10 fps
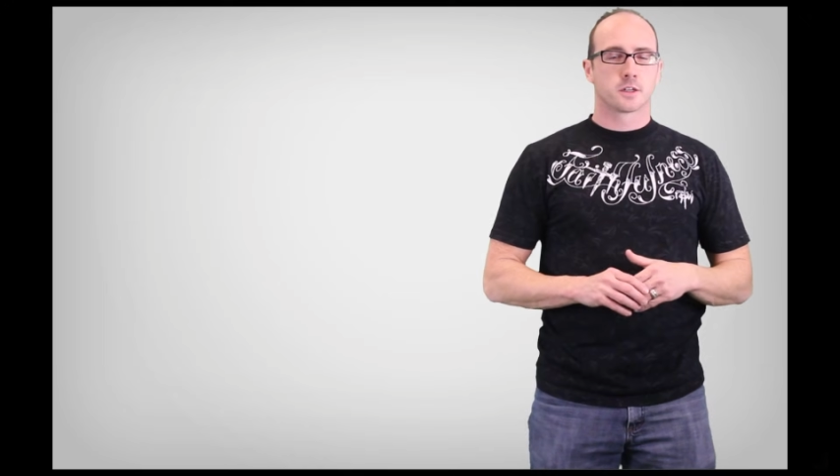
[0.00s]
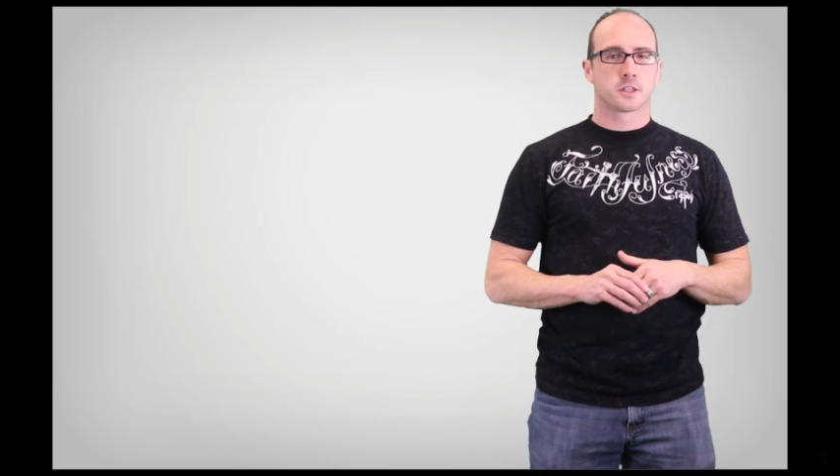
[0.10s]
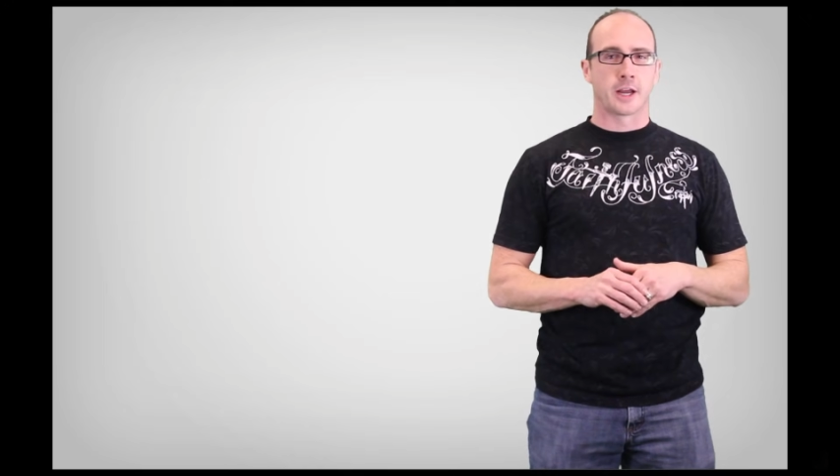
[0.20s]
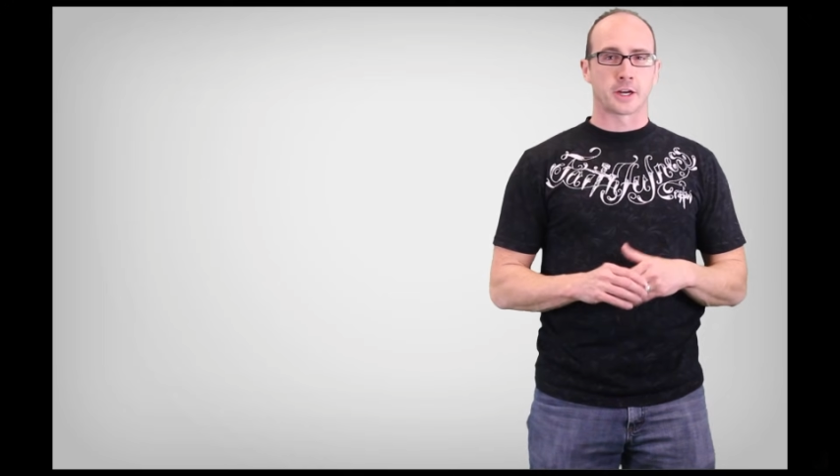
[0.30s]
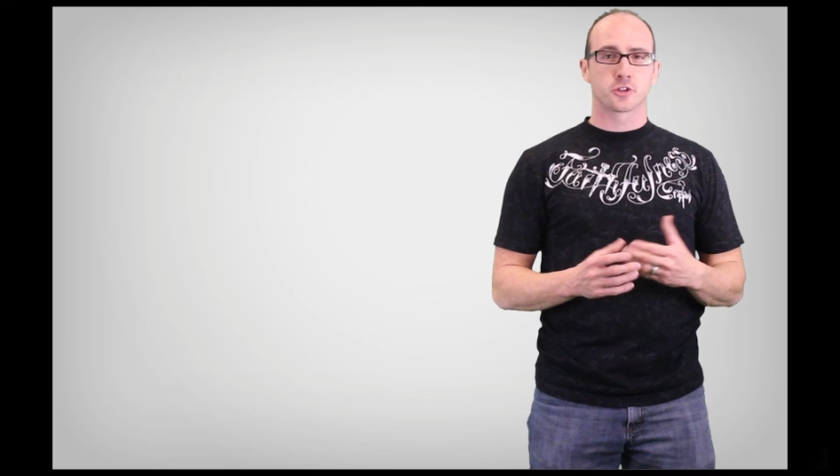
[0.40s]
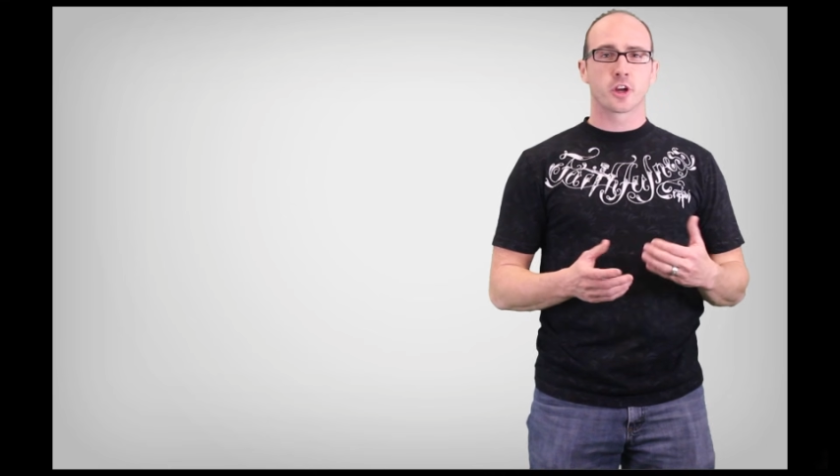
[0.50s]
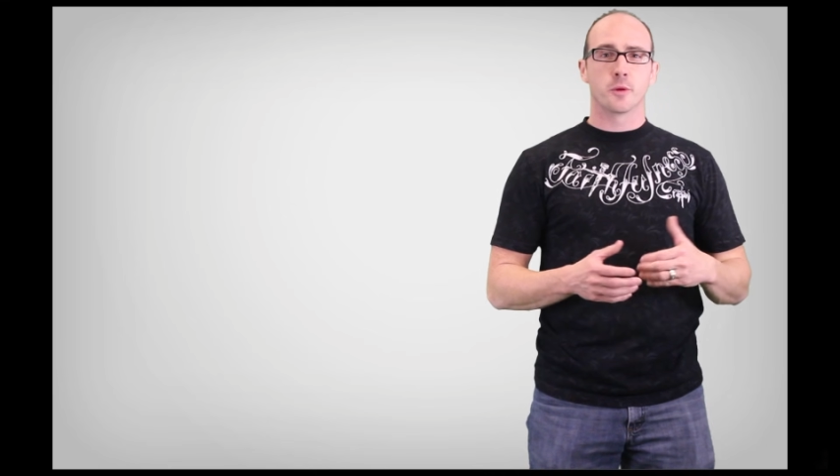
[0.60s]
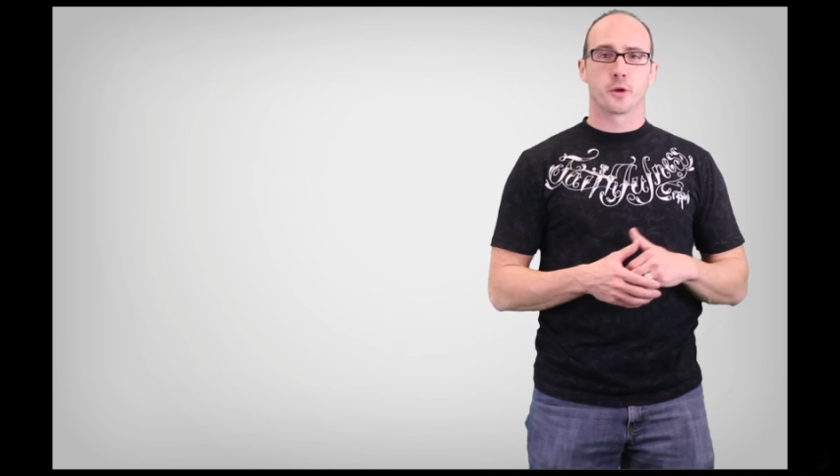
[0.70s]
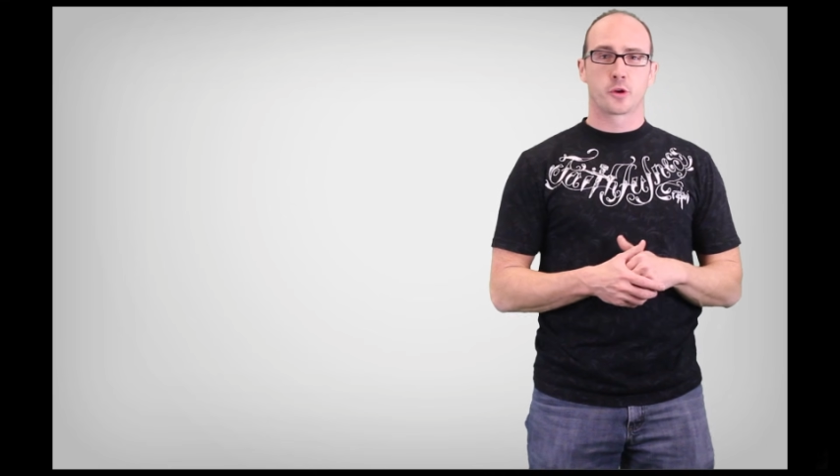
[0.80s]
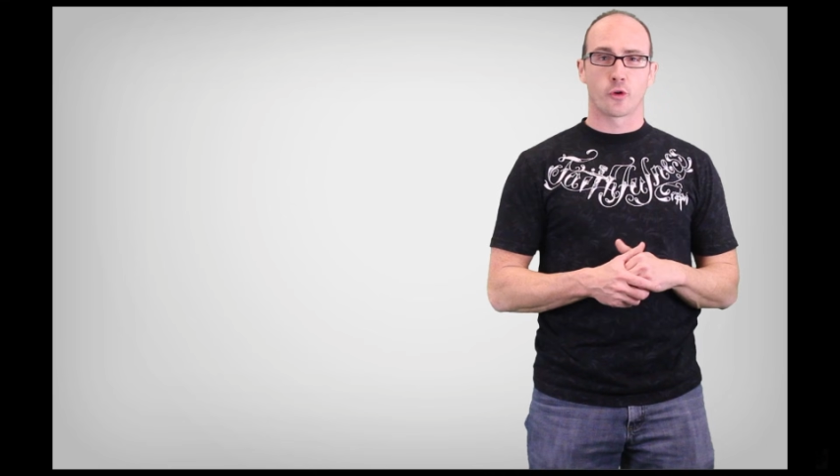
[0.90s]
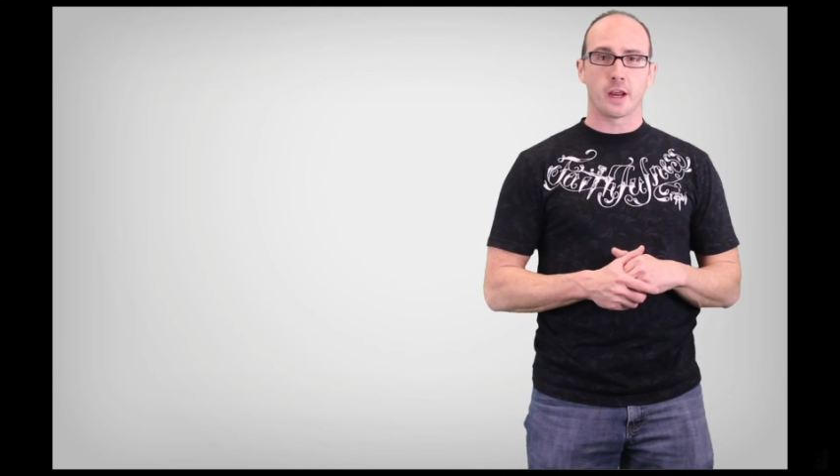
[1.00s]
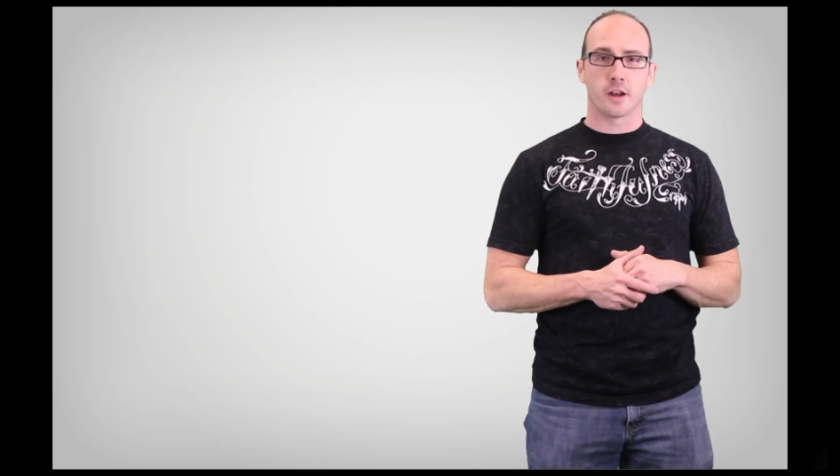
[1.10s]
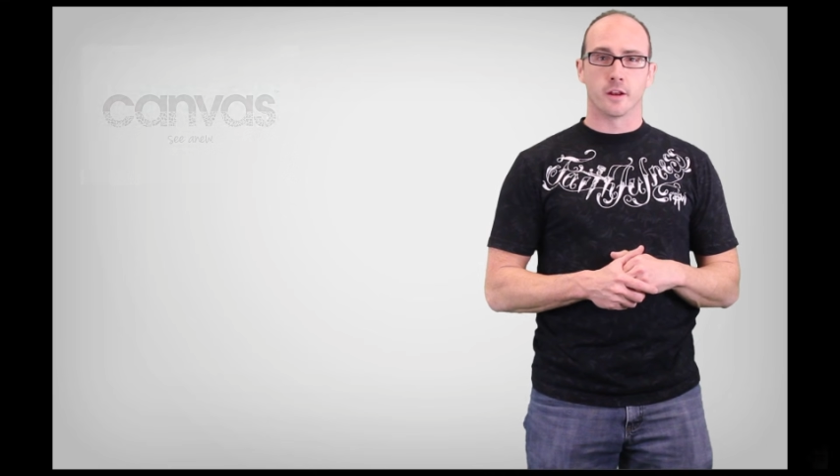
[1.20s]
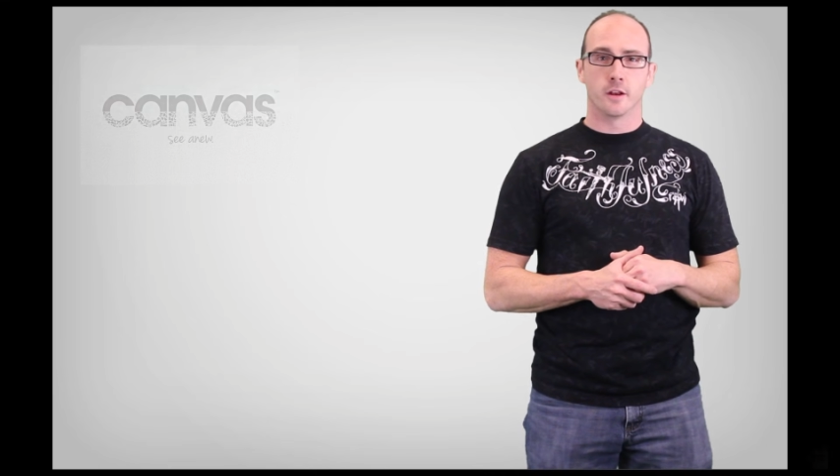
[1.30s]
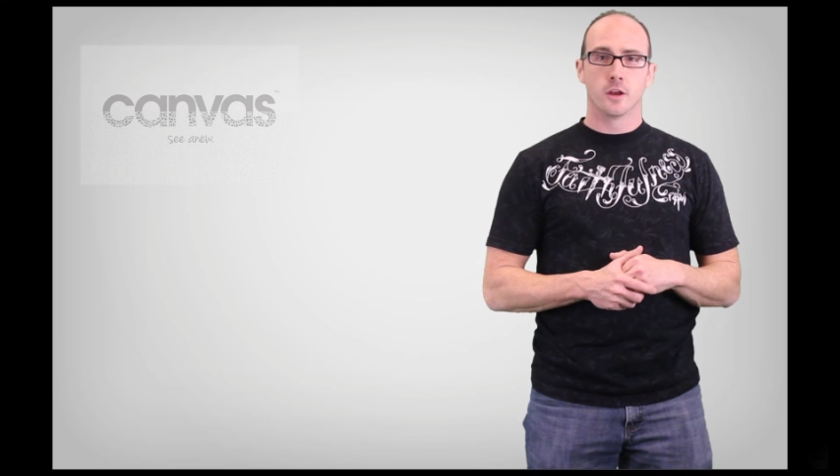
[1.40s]
Texture can be
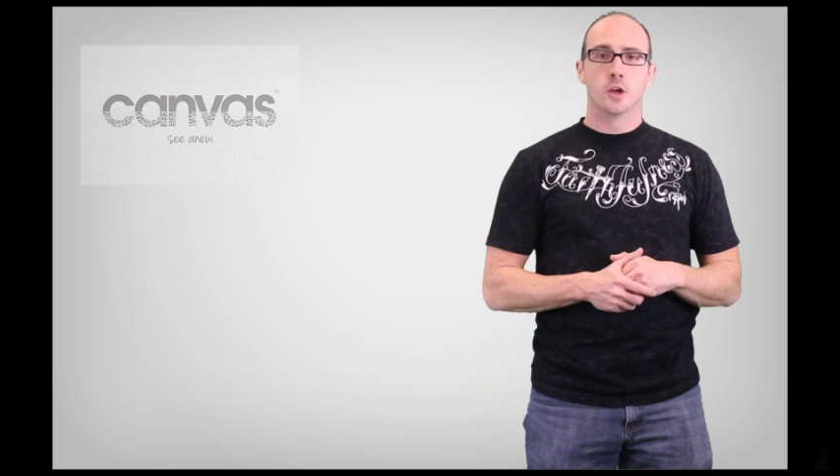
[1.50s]
created